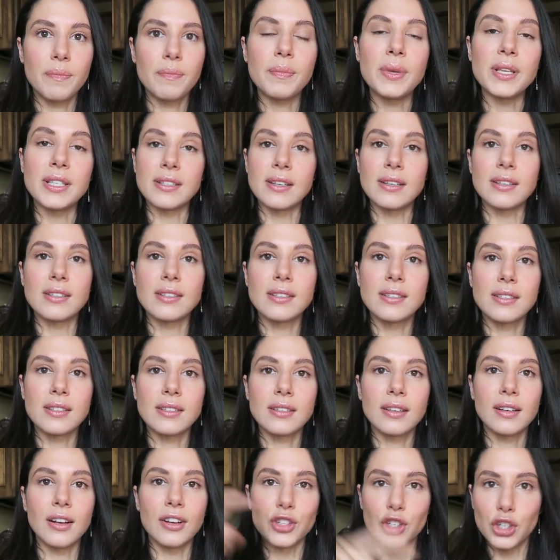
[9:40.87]
business
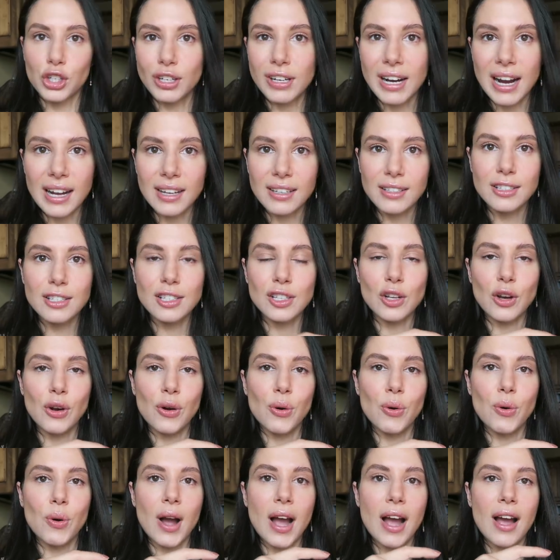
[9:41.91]
undergrad,
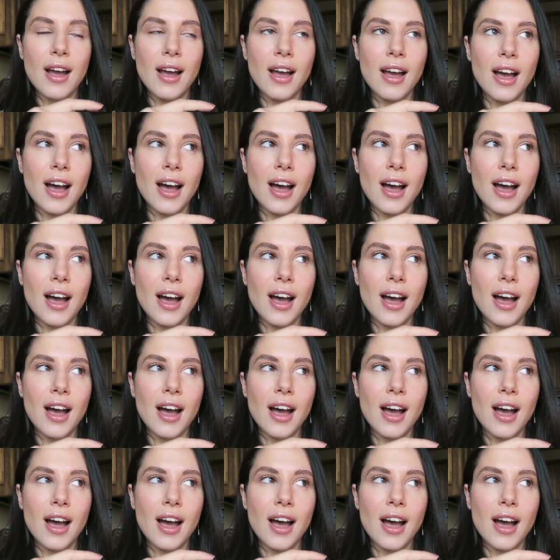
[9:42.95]
so